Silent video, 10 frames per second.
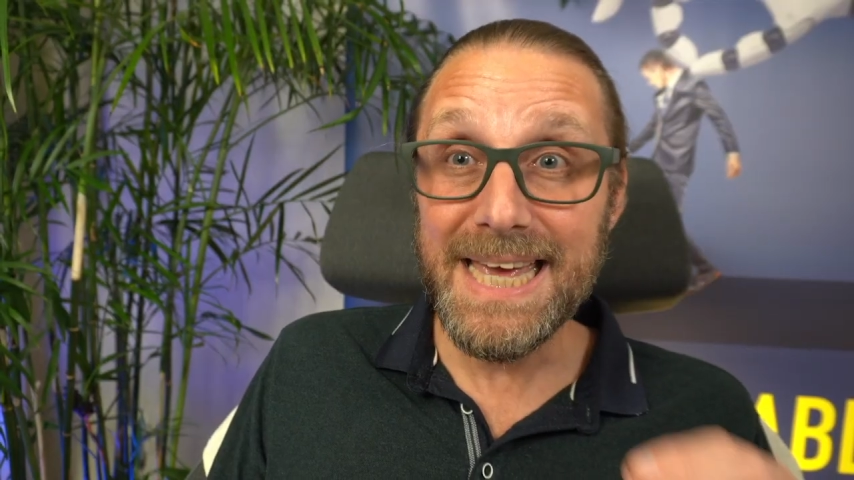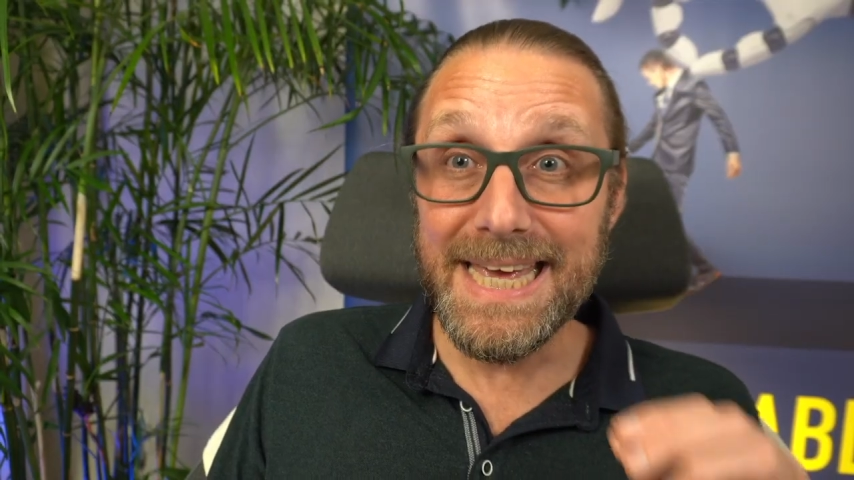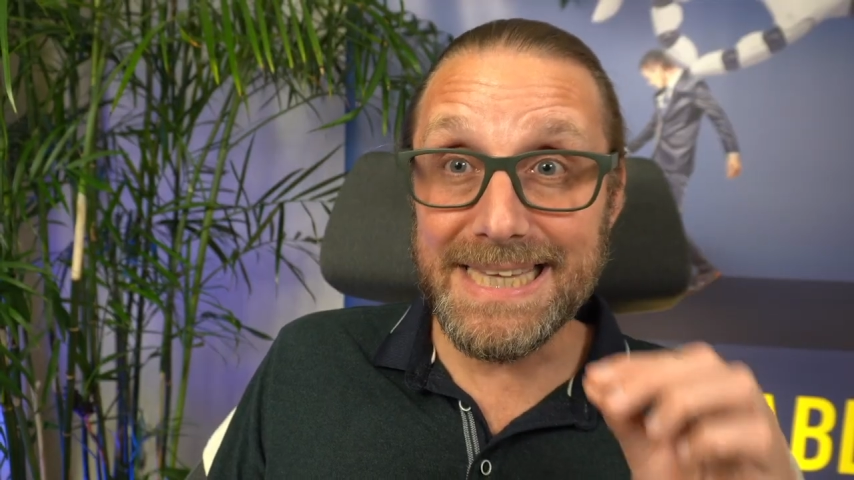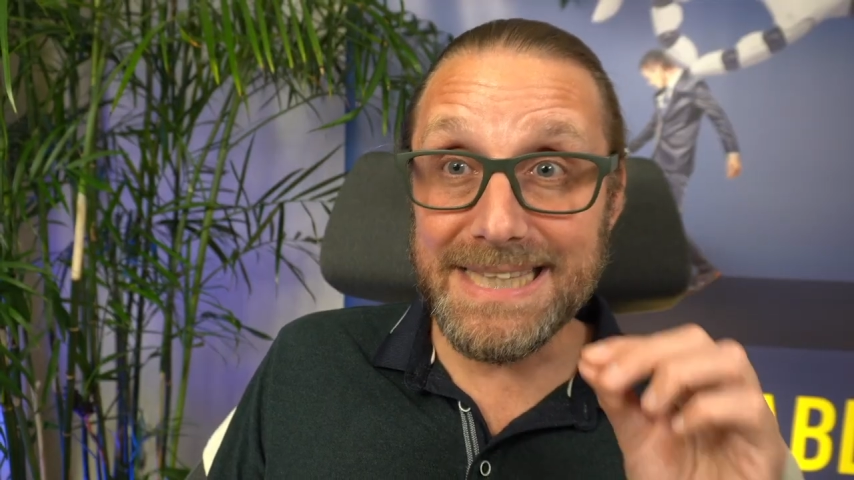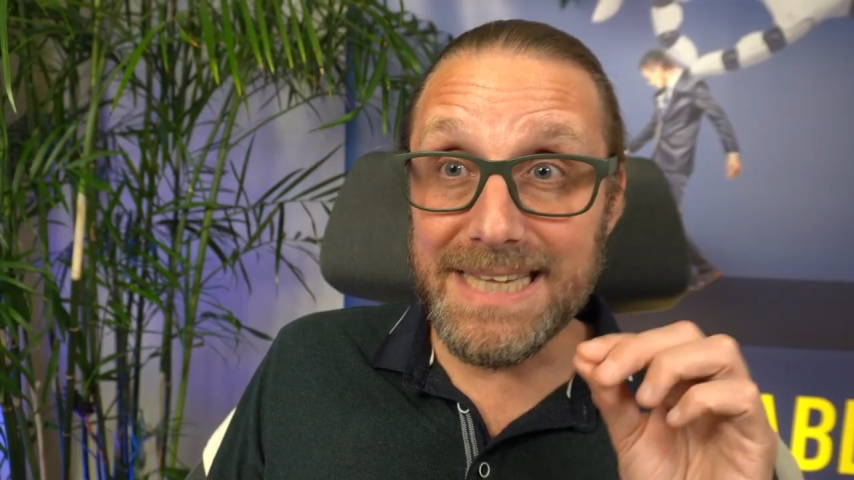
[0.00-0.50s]

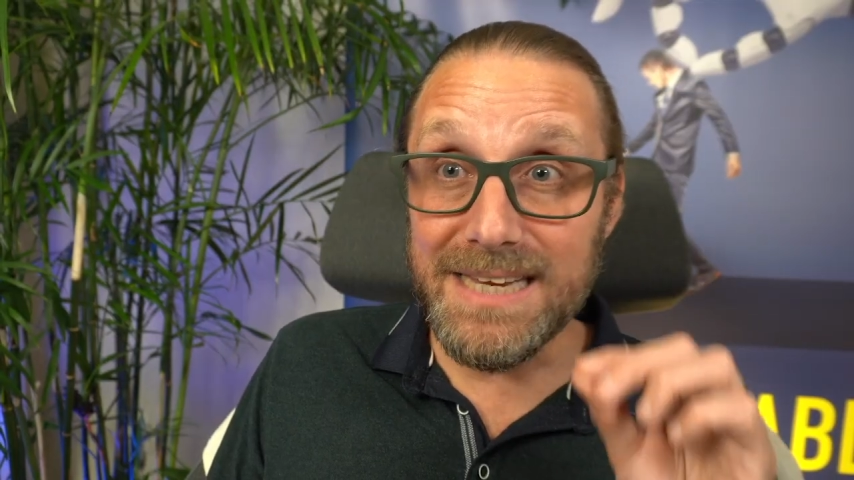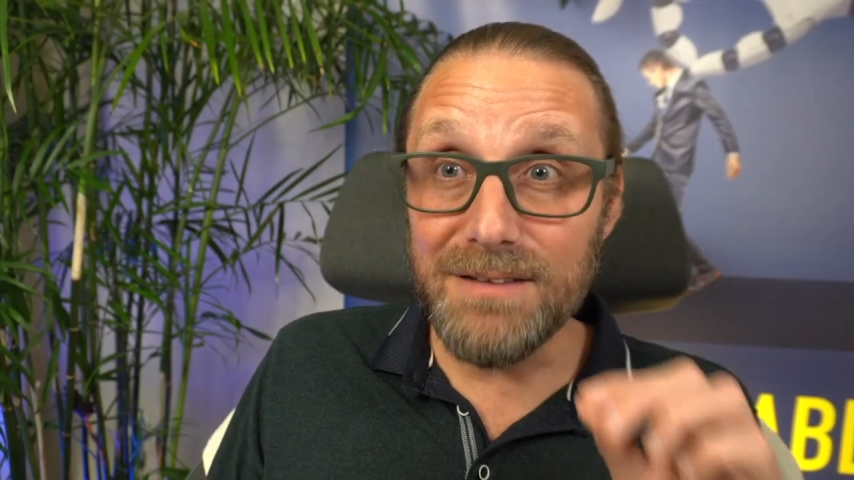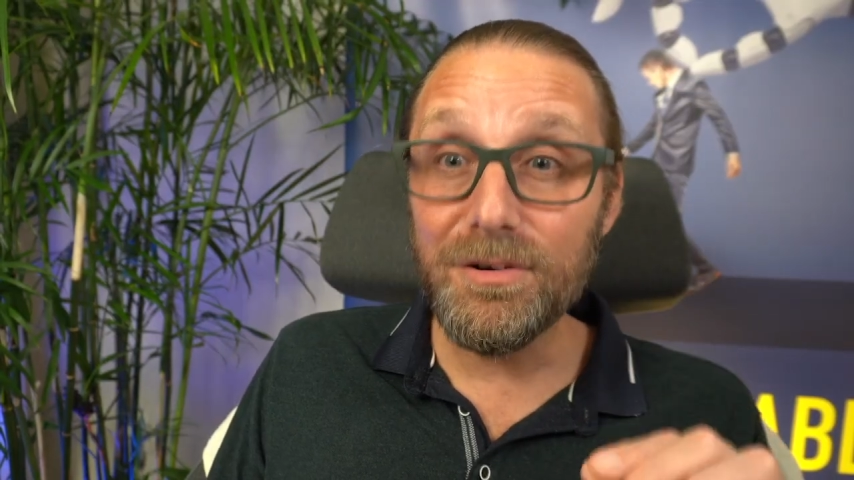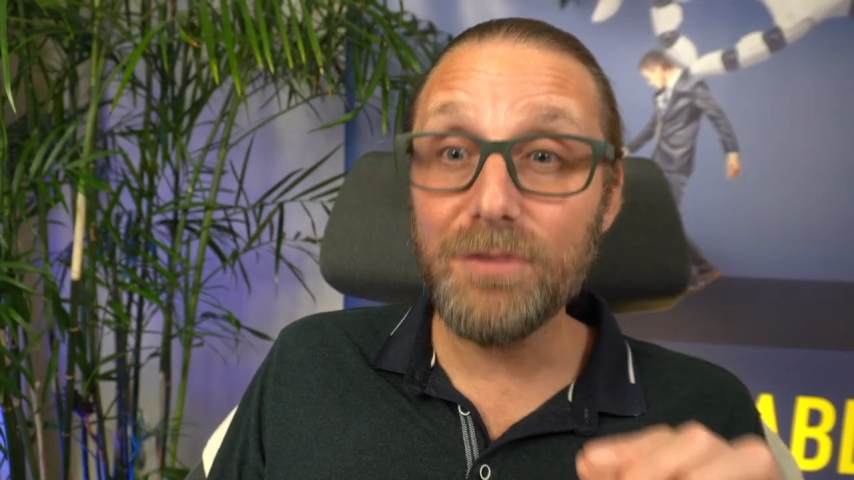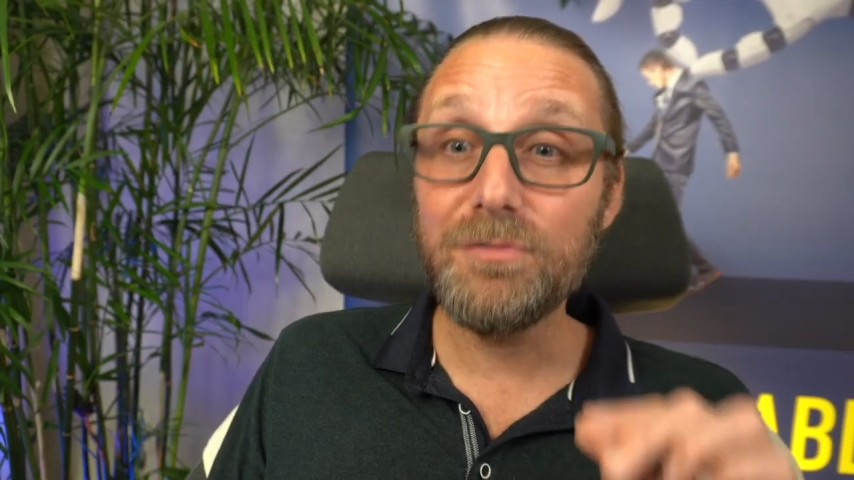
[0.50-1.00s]
It
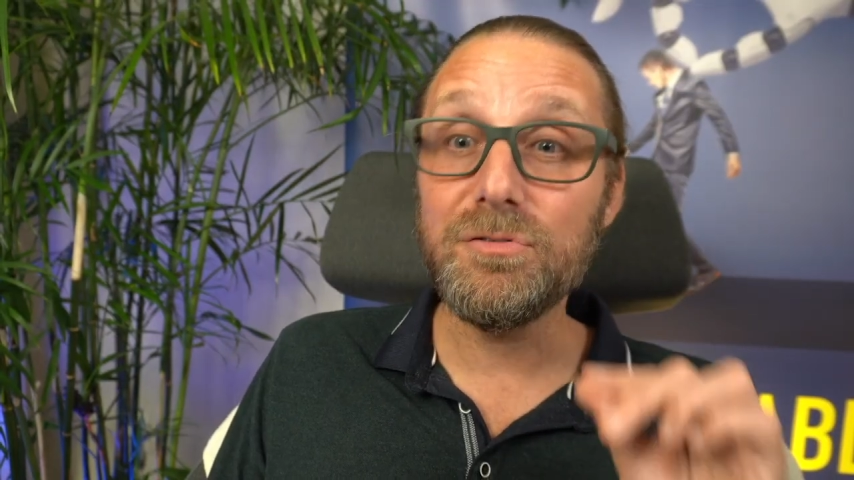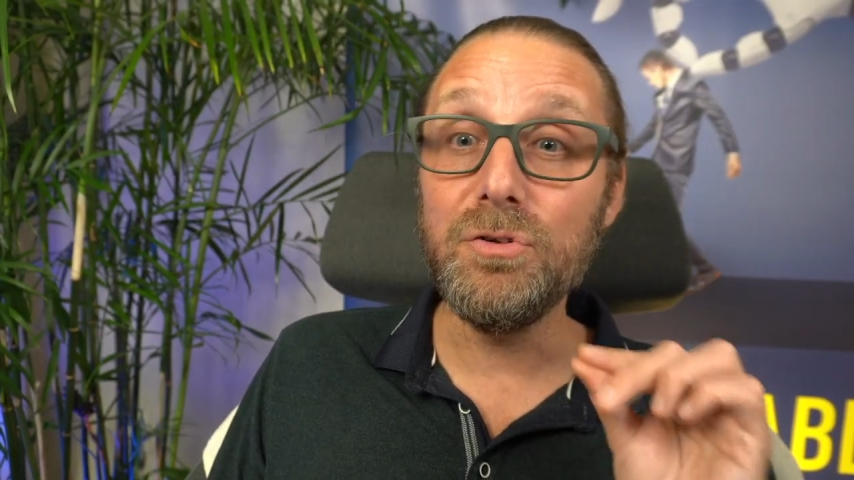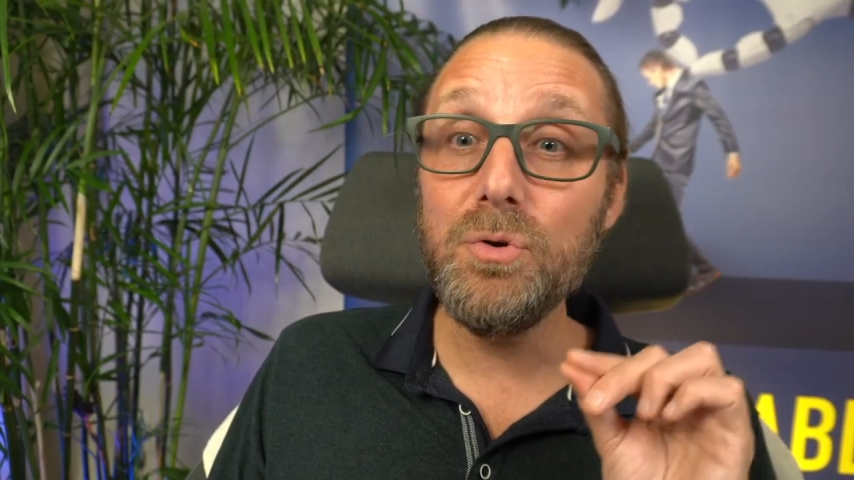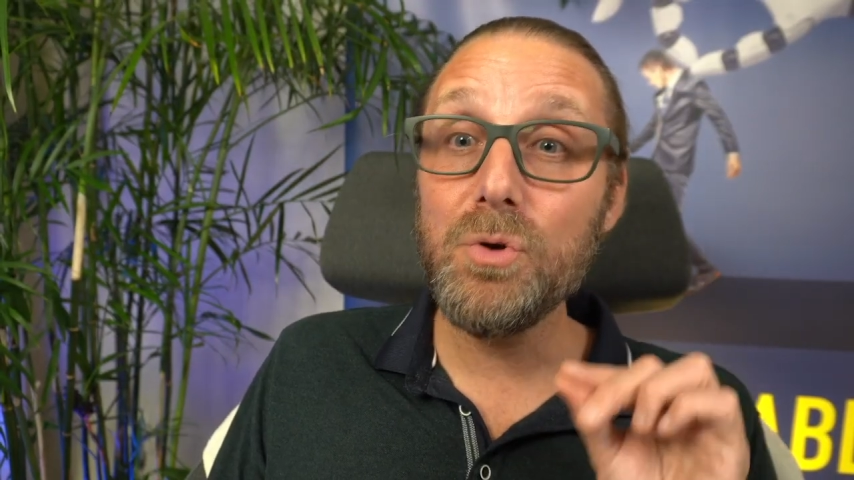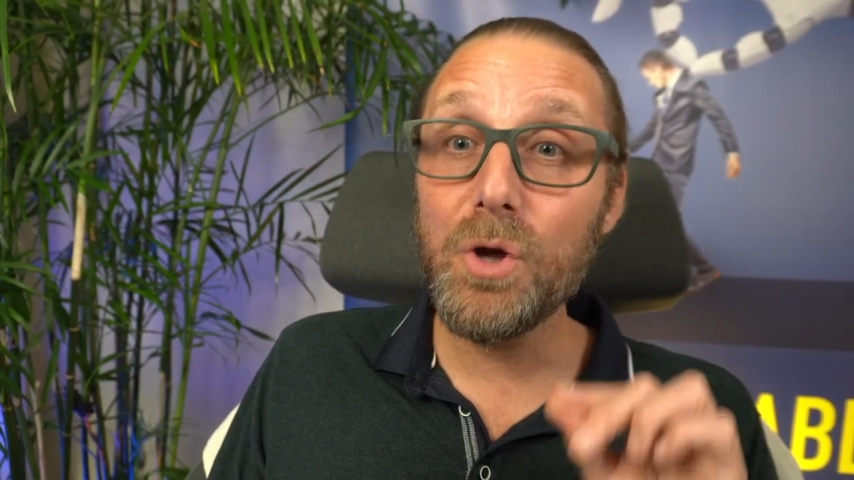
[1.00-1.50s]
involves
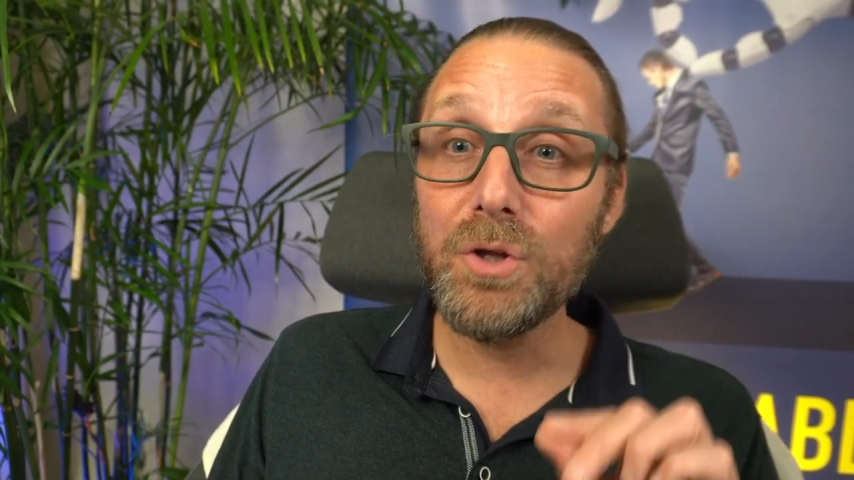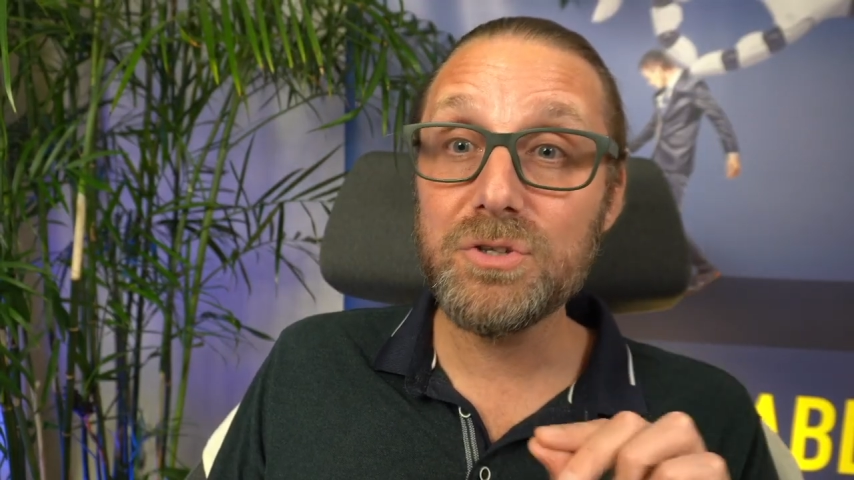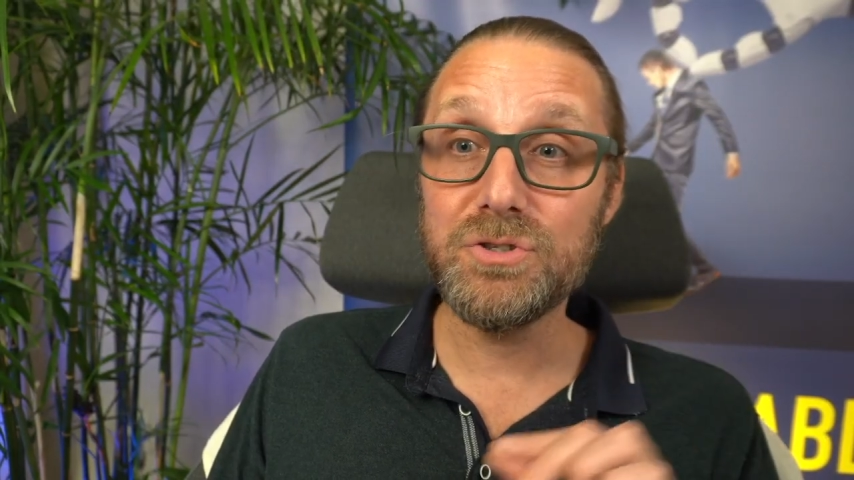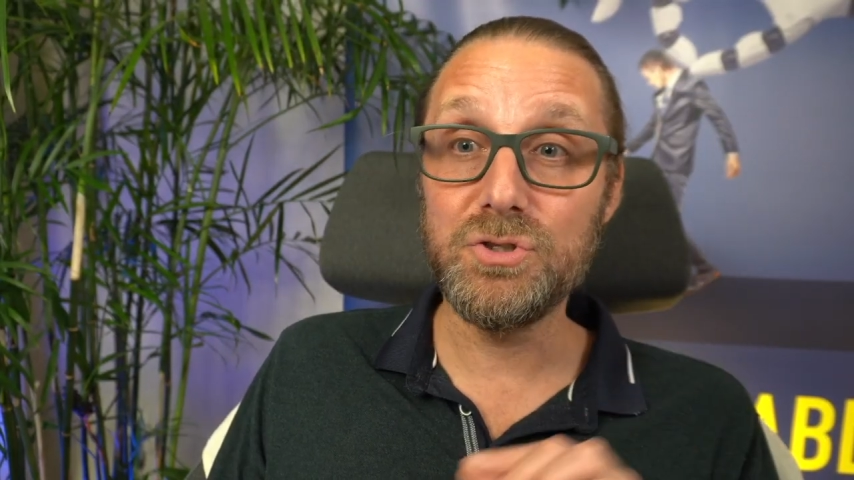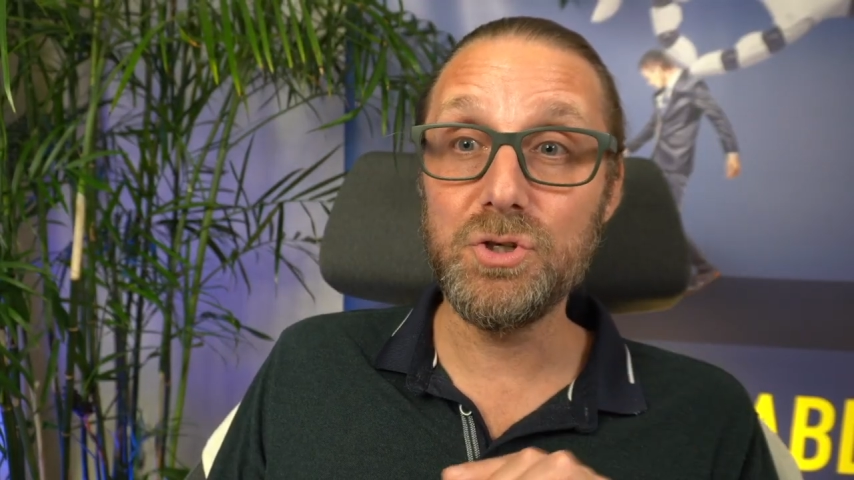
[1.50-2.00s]
nuanced
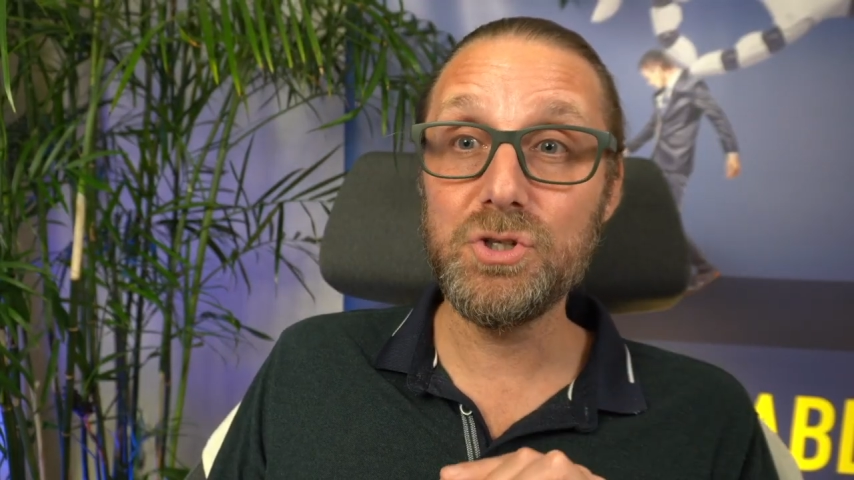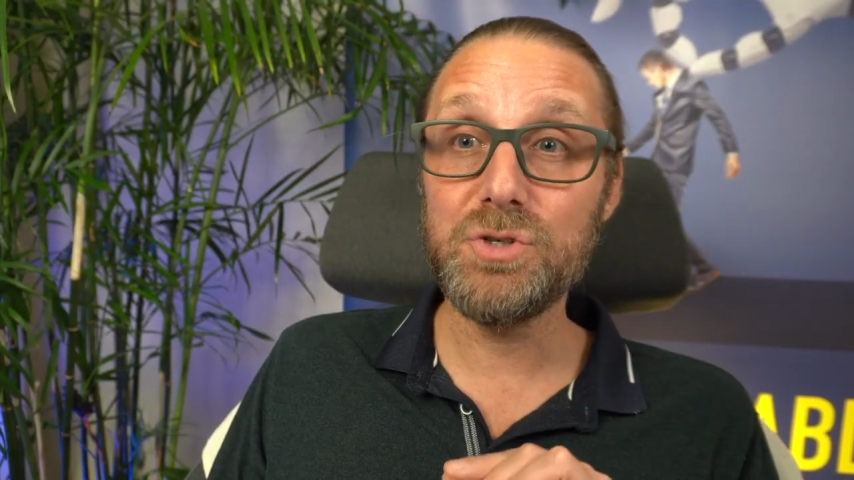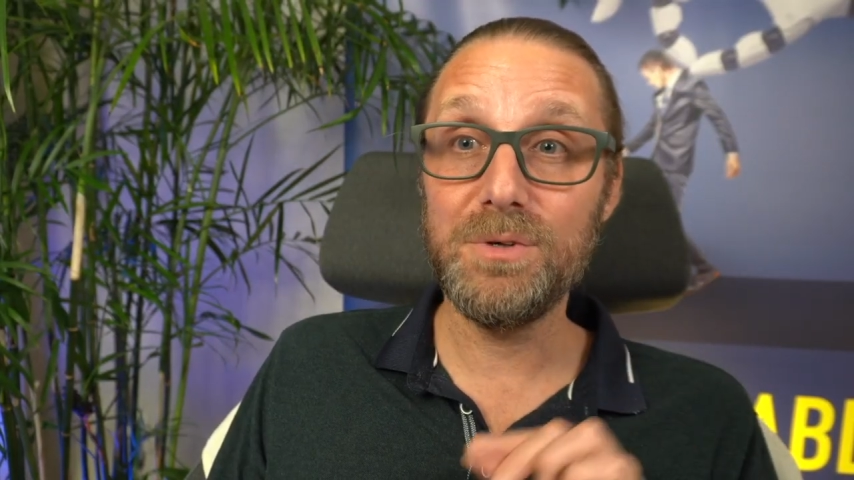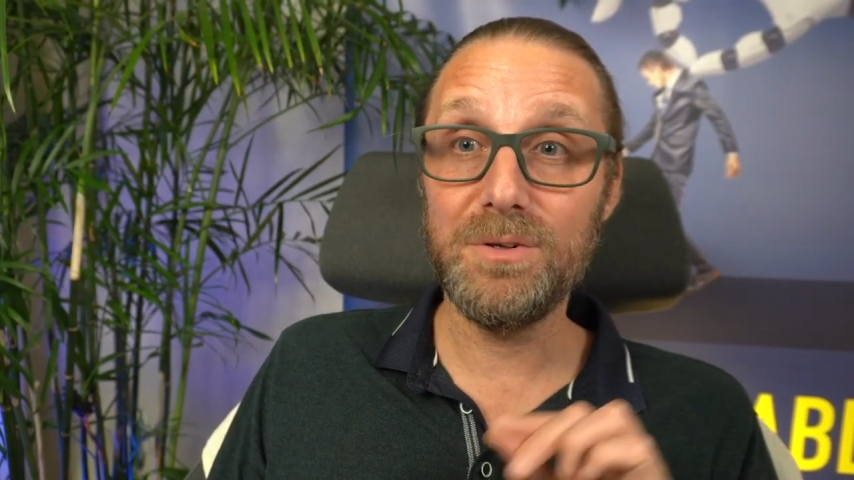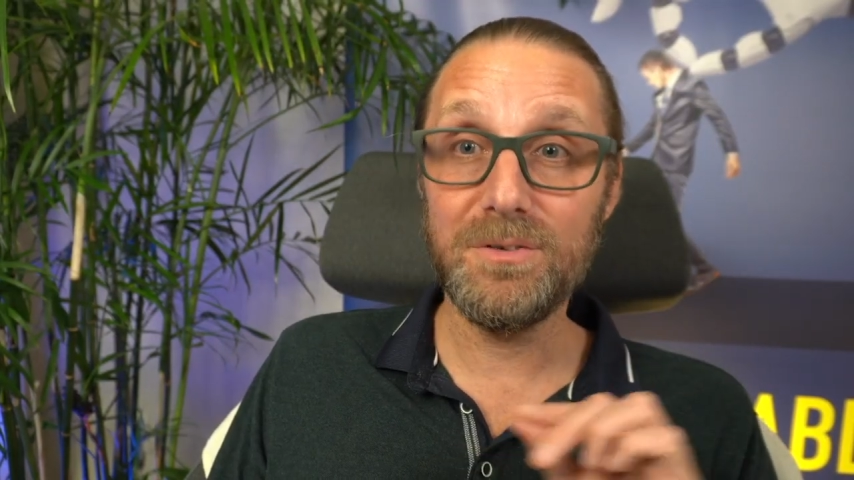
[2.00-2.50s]
judgment,